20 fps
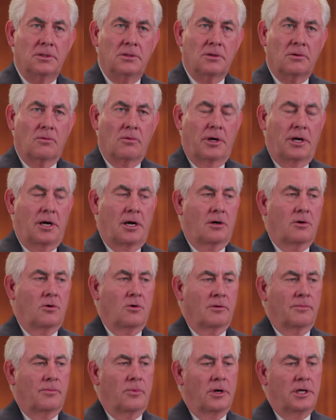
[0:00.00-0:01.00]
to run our
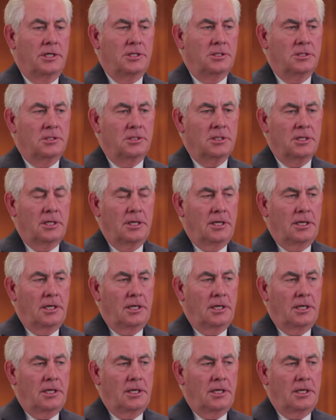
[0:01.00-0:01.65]
corporations.